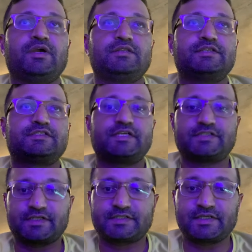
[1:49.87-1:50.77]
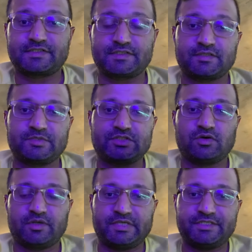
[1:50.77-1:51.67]
the 666 system is
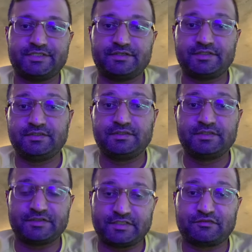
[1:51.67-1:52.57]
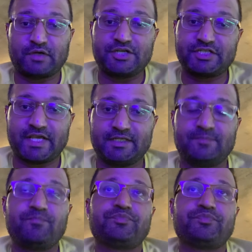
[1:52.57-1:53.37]
going to be di di differentiated